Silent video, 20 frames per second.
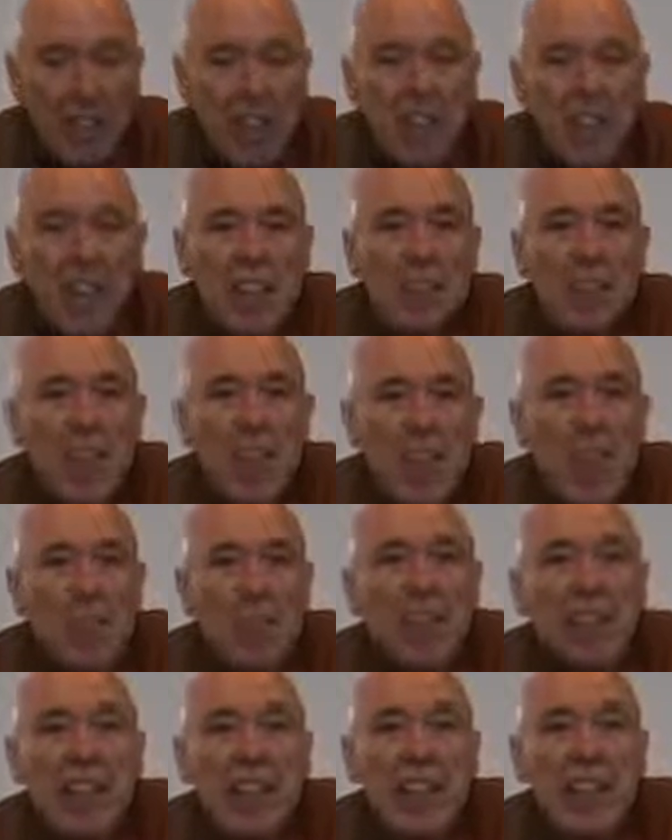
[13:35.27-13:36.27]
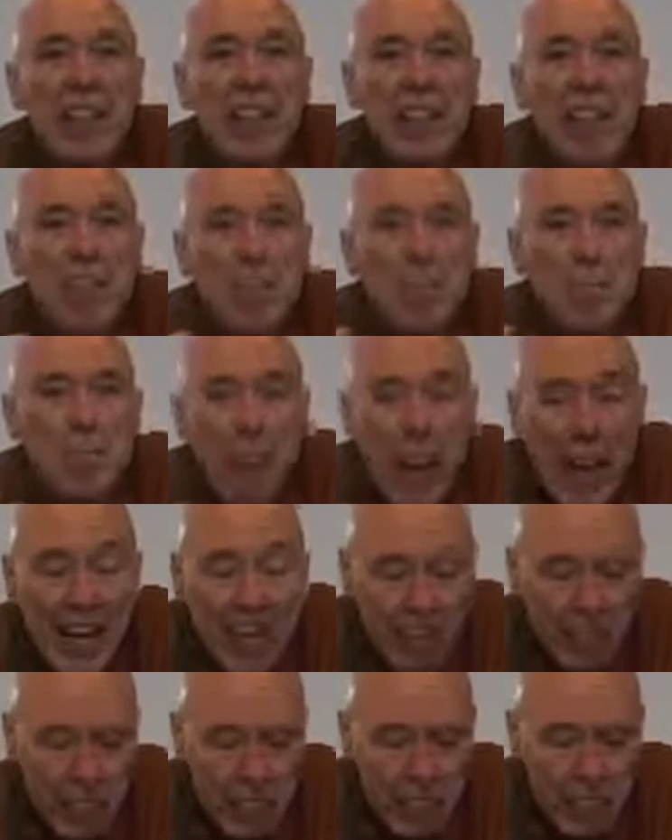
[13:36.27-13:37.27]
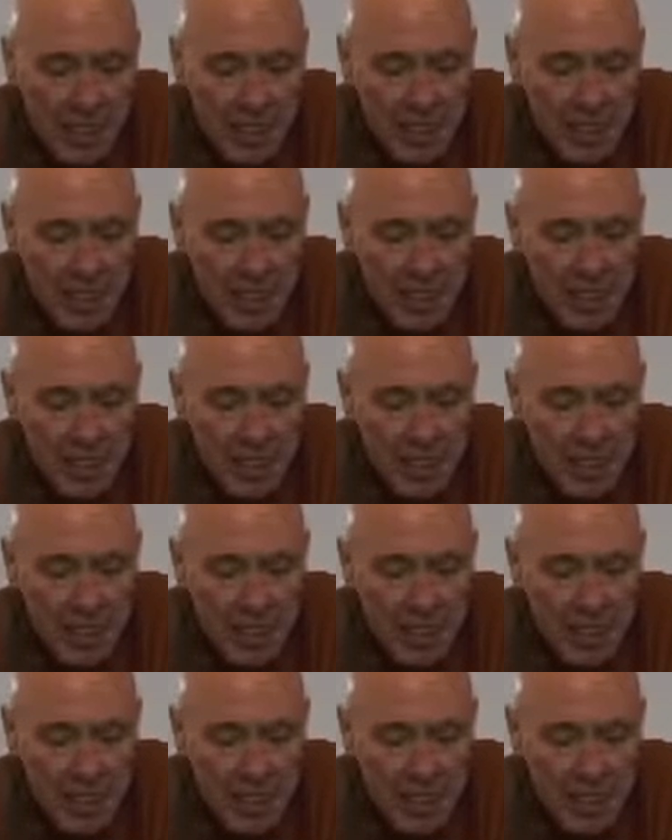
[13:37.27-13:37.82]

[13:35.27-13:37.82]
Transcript: He might be impatient,